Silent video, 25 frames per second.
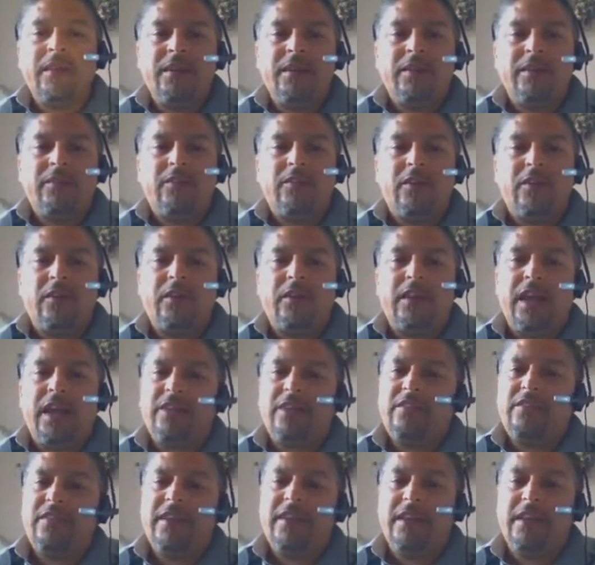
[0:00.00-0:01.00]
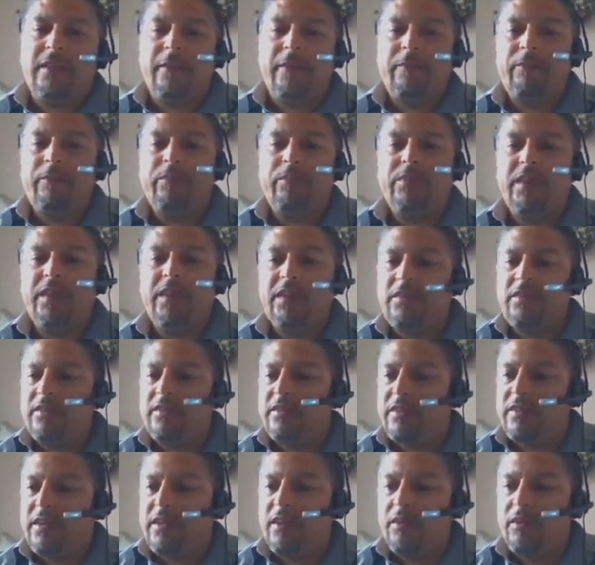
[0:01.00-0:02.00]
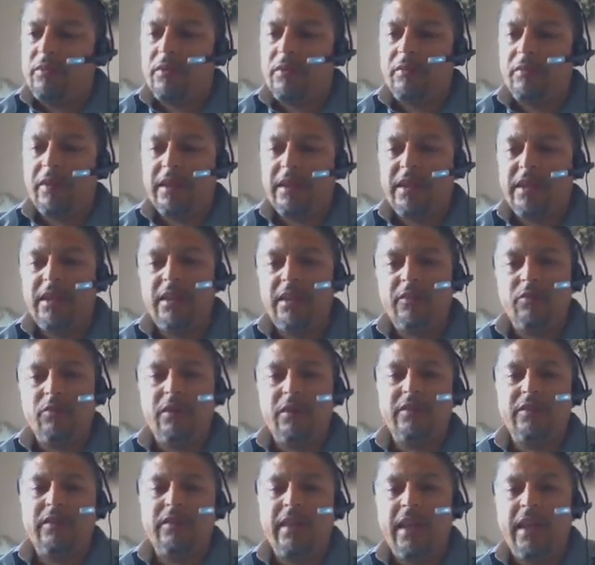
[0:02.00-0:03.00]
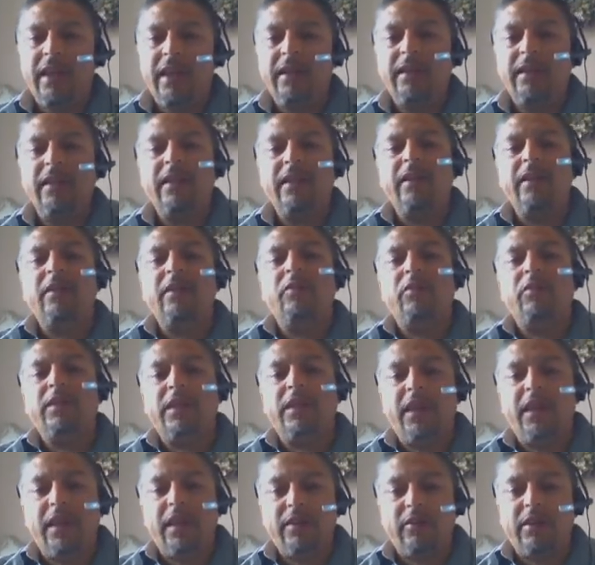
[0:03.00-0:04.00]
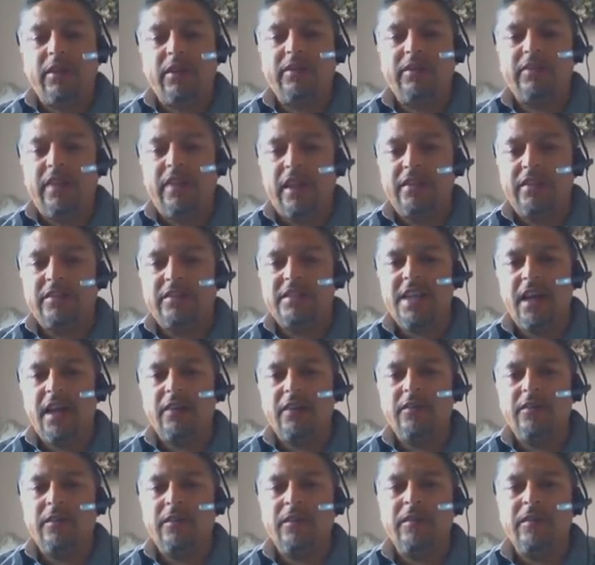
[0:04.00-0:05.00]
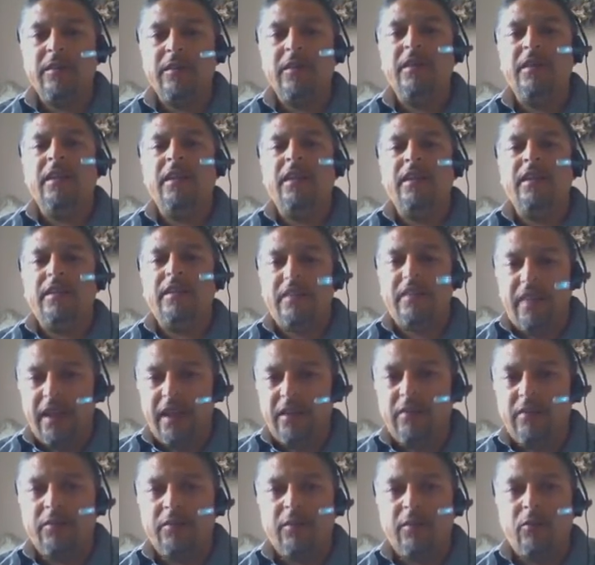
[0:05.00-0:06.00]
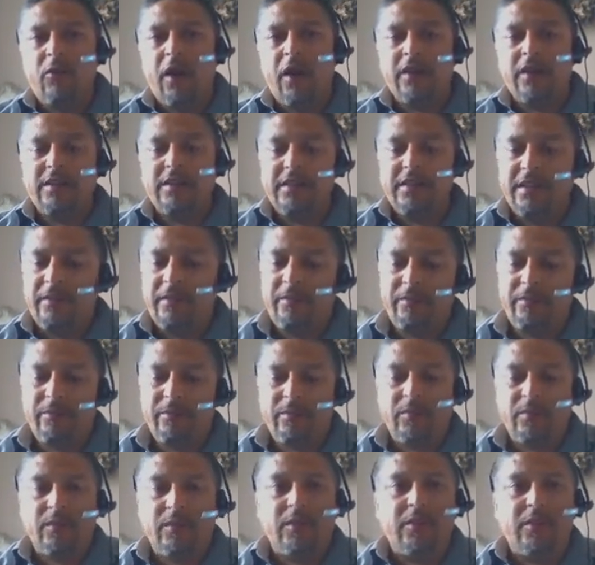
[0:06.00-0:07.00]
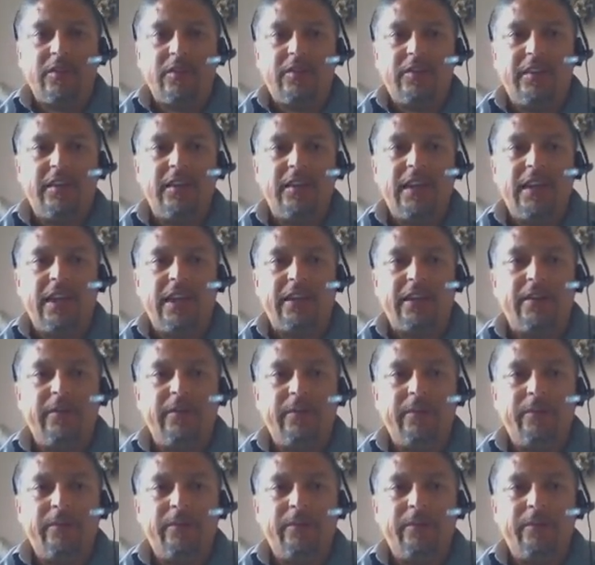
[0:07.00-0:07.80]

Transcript: so that's it. This is Gilbert Martinez once again with the 8th grade science channel. Thank you for watching. I'll see you later.